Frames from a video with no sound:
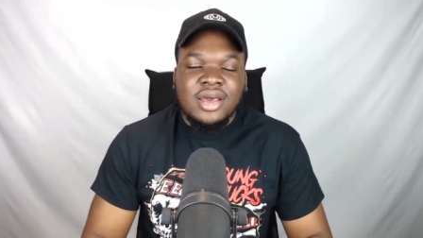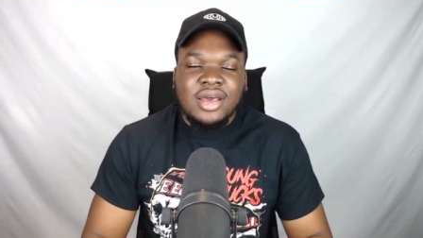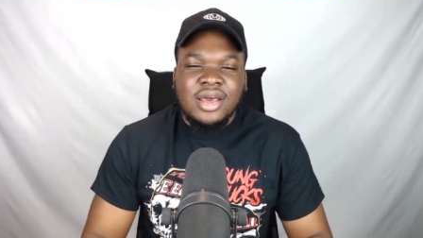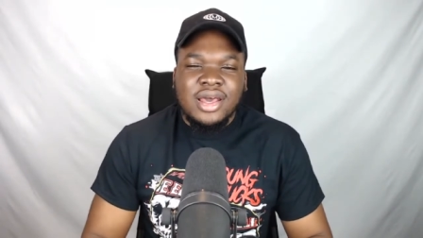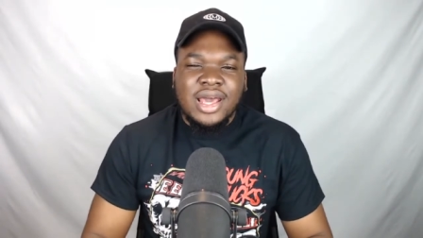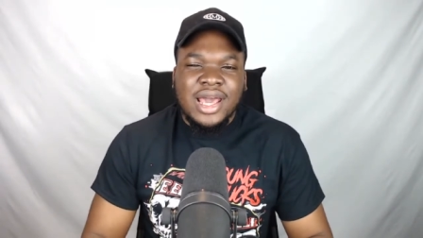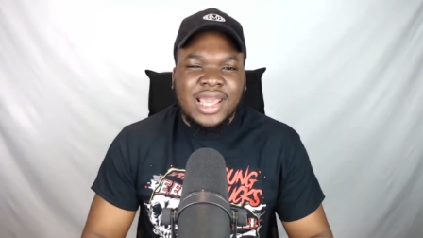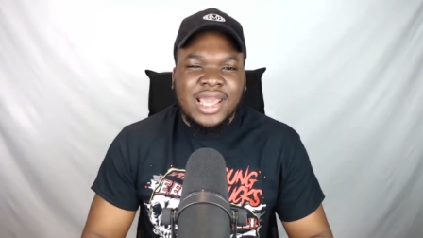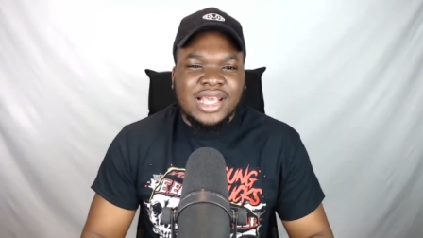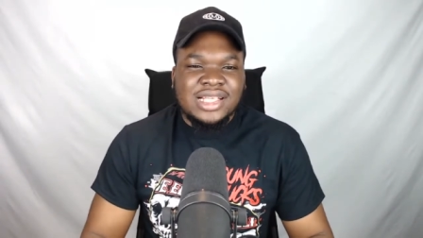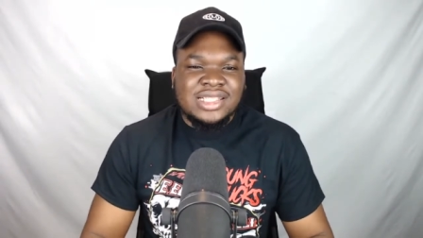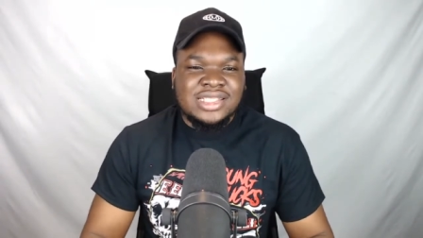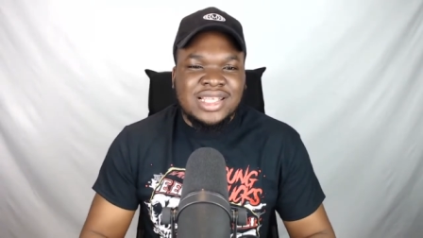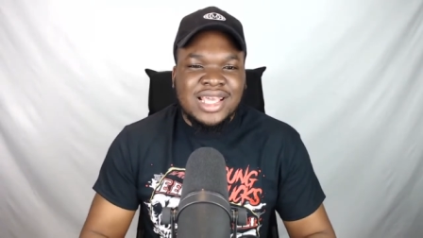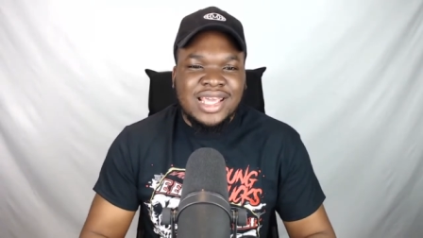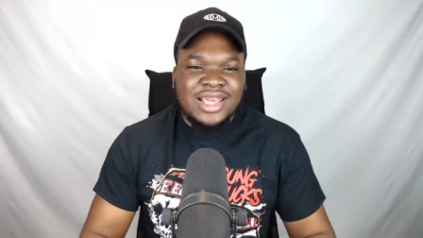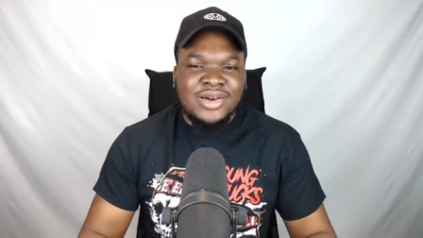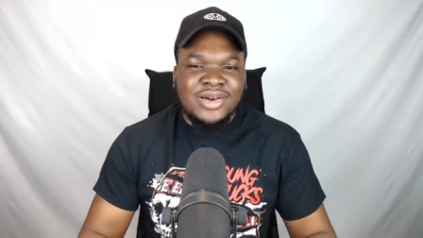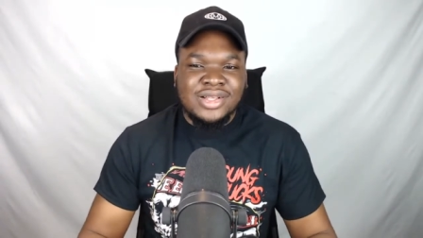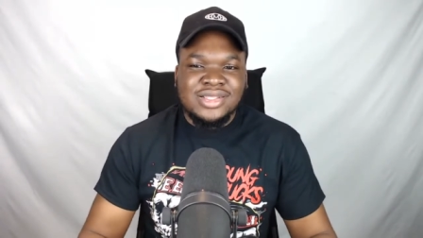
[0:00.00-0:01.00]
I guess,
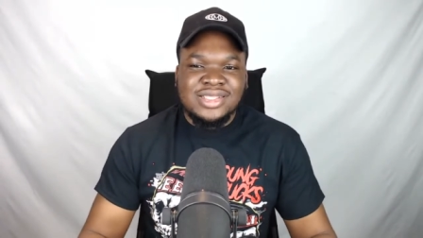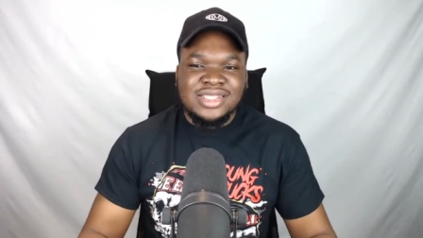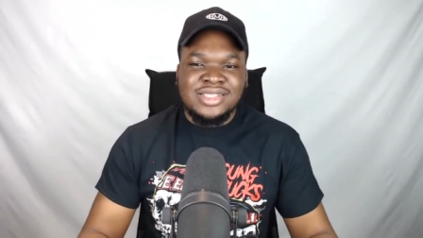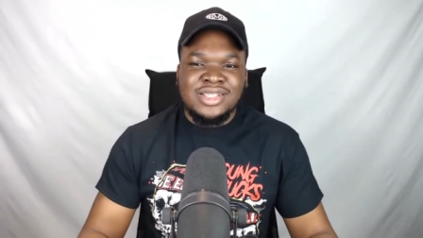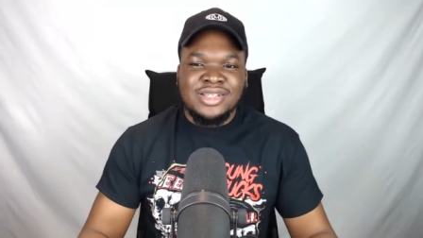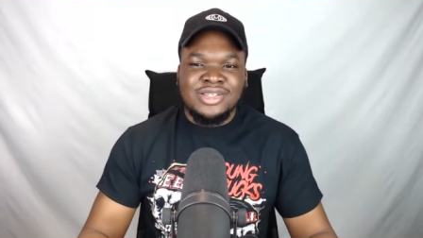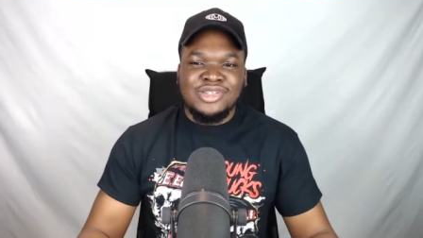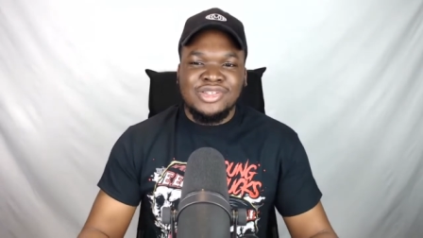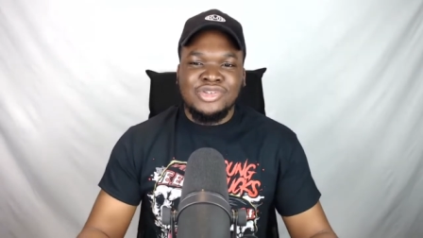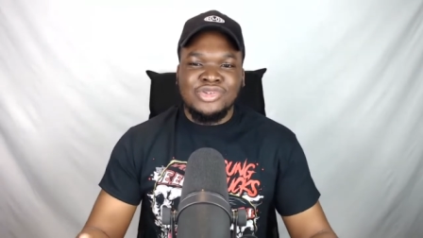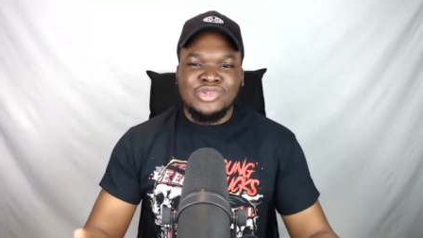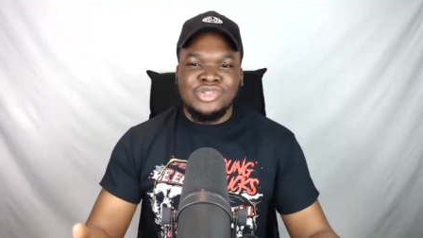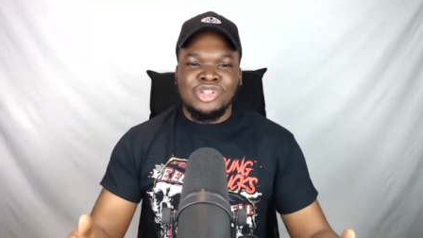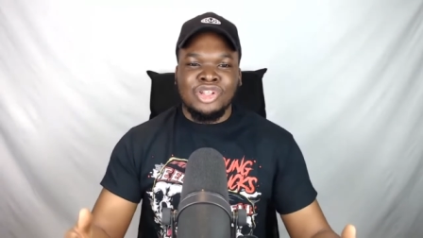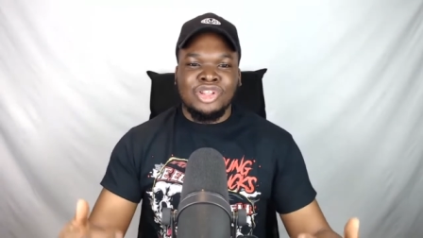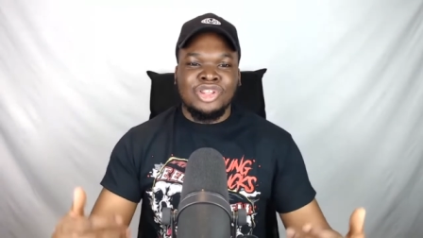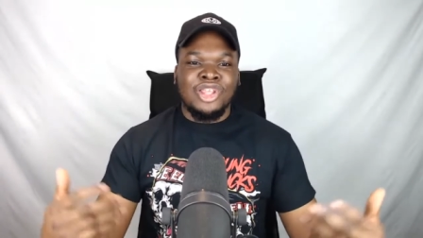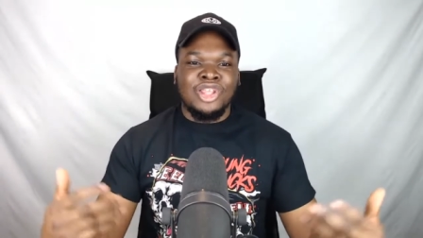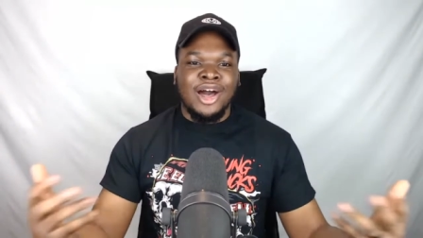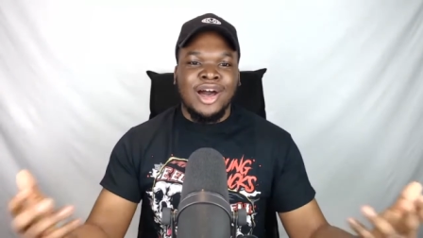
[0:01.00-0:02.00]
Tay Conti to use the
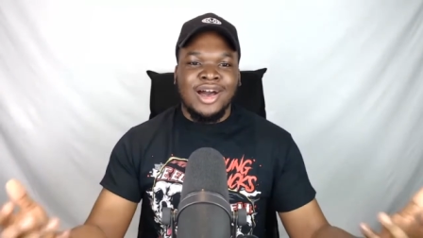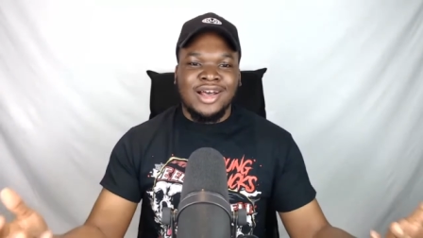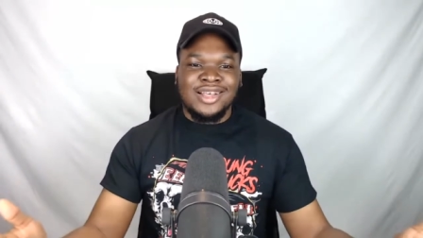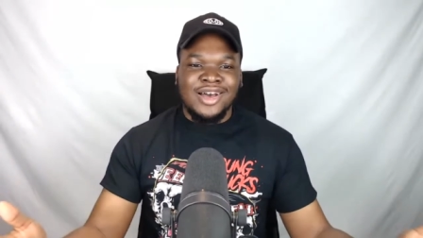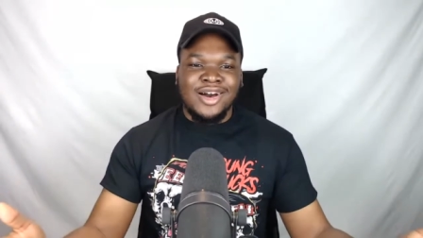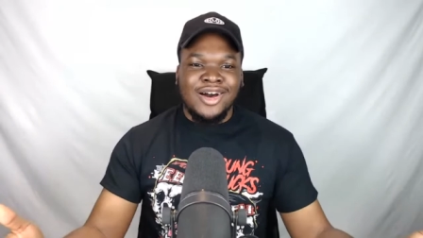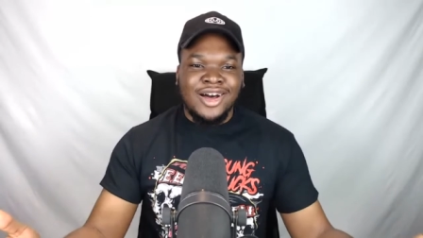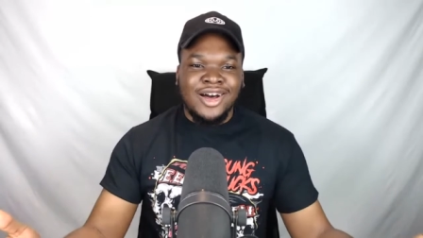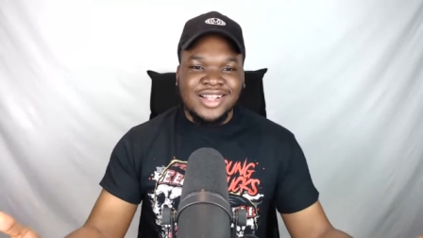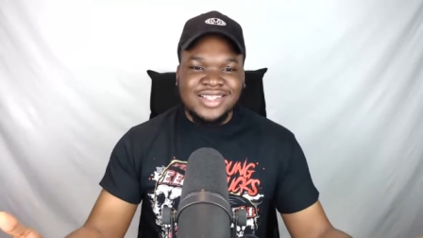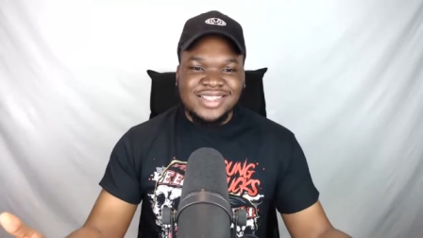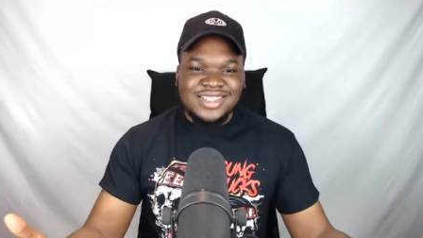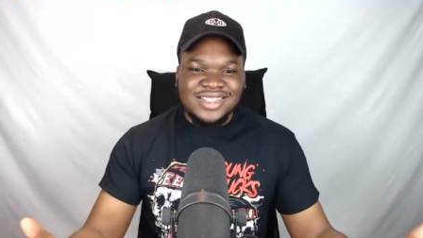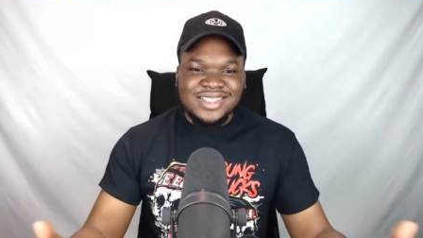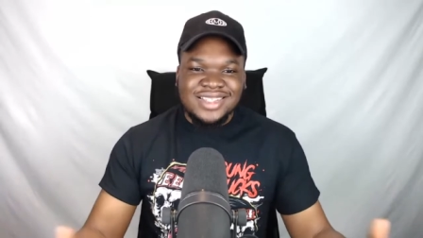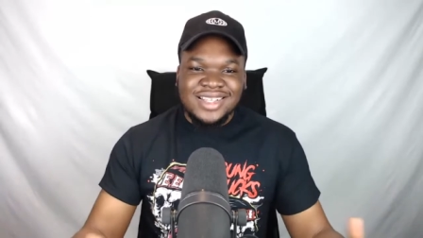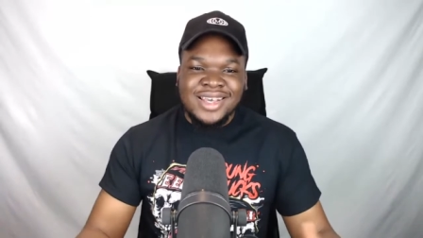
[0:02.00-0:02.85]
dark arts,